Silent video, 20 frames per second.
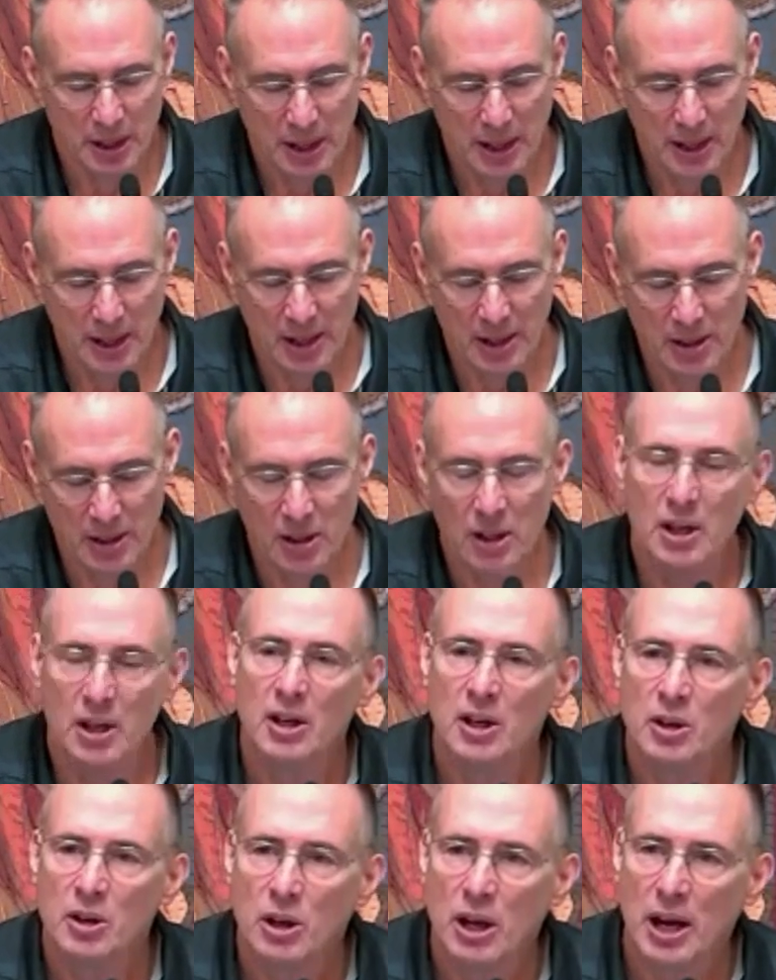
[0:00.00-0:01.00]
And
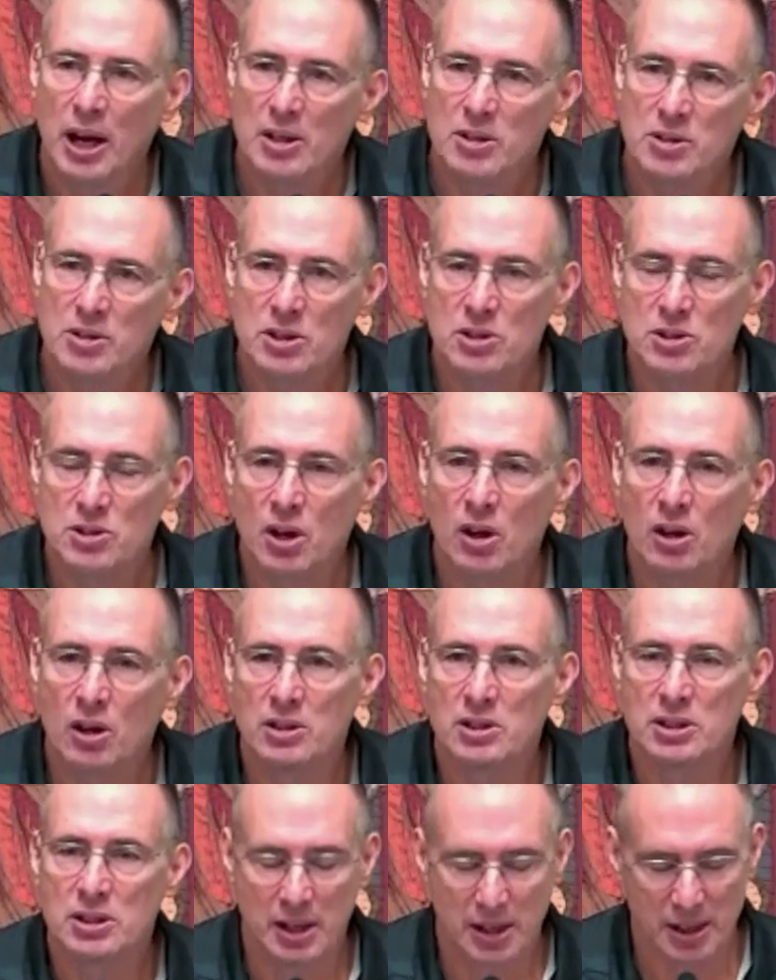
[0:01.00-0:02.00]
as the
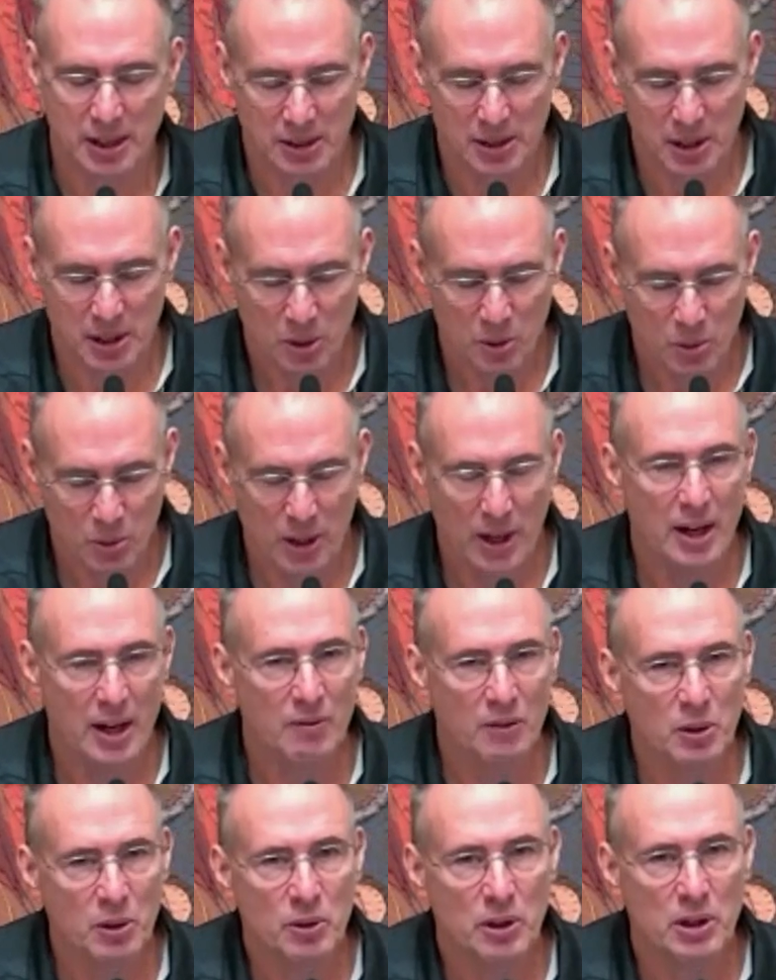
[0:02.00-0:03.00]
song said, what
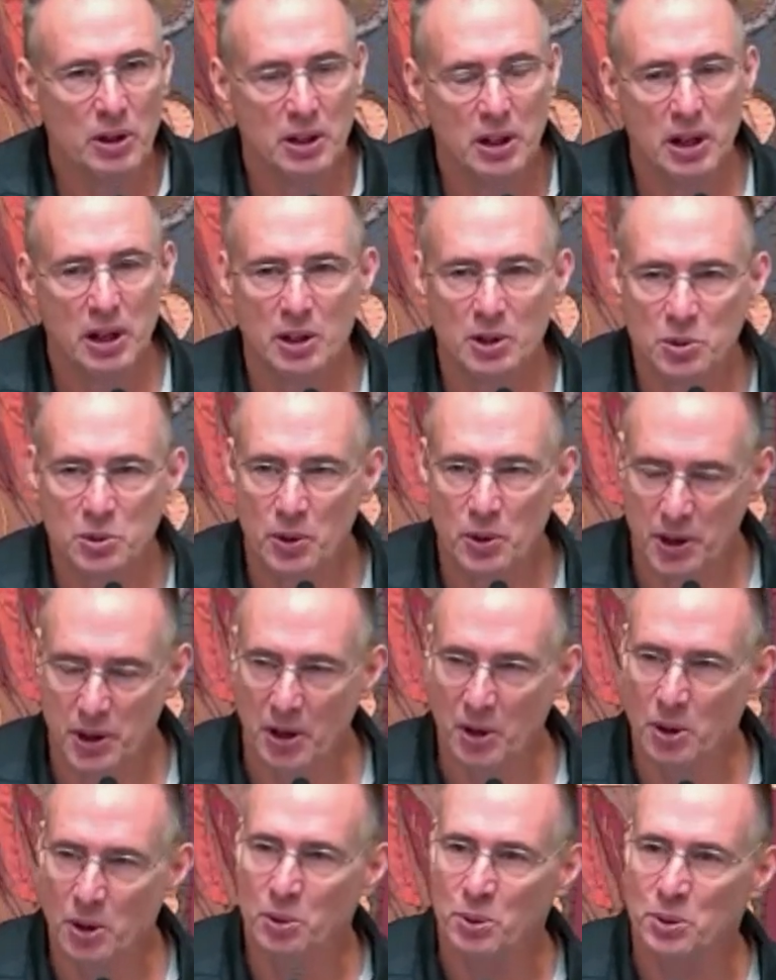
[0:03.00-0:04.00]
everyone does with
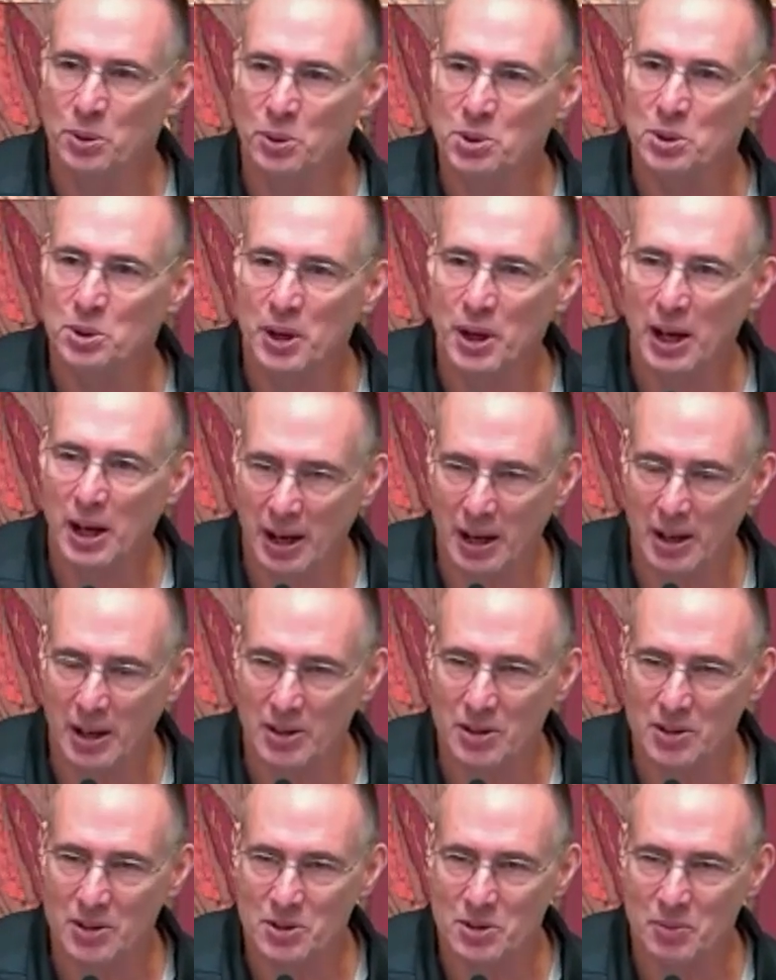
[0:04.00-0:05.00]
our own two
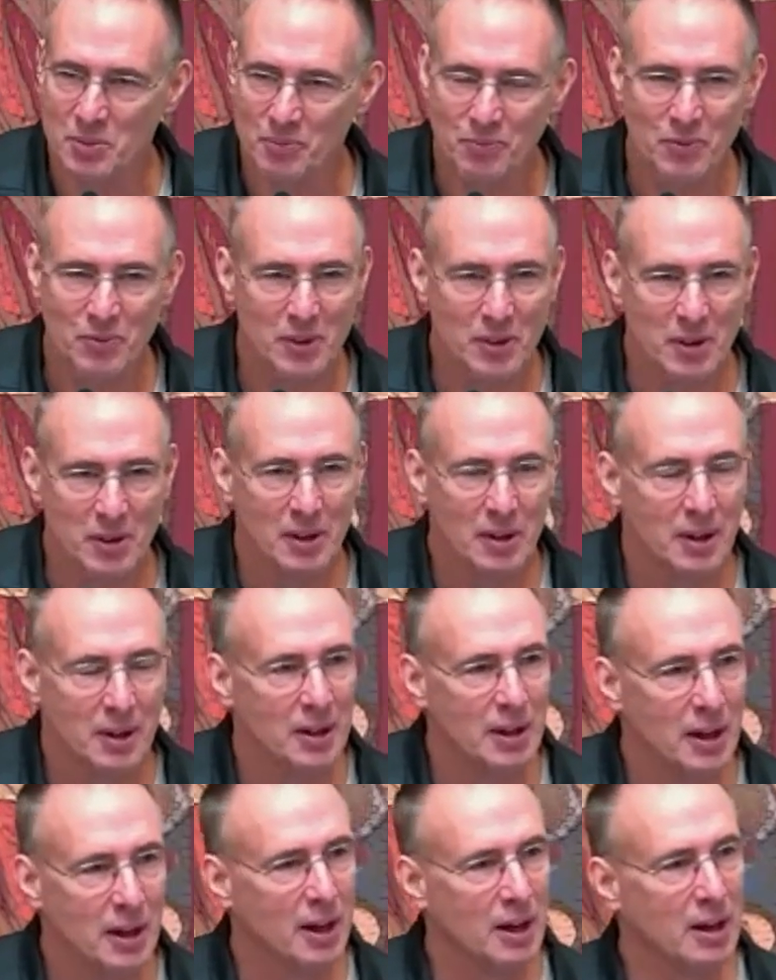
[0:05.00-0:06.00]
hands,
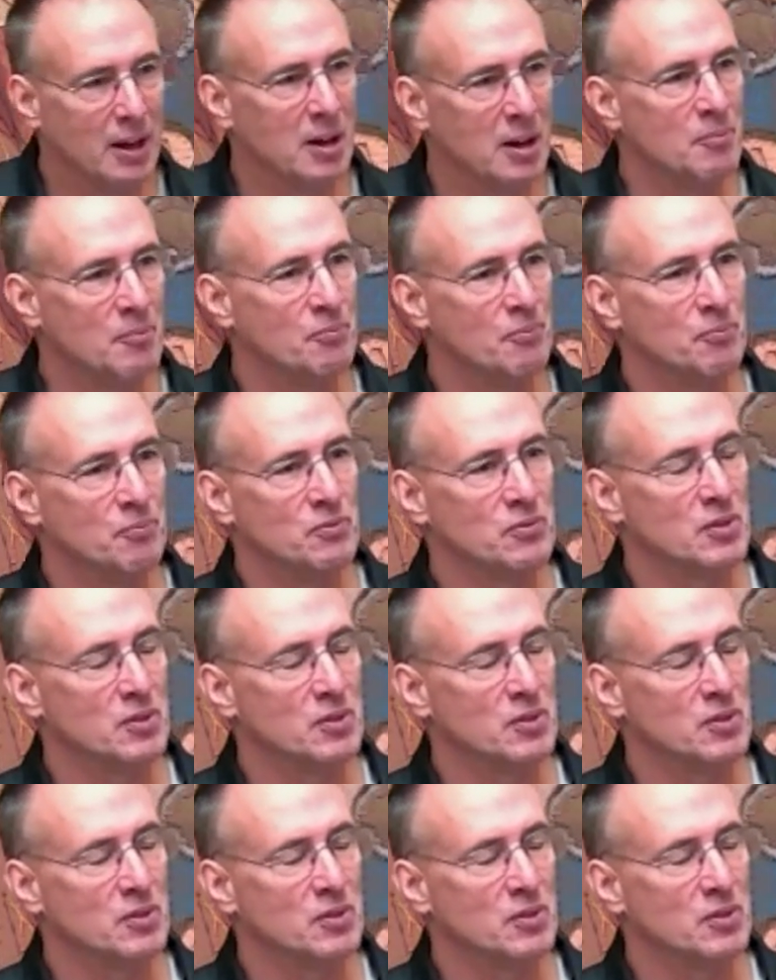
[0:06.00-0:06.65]
what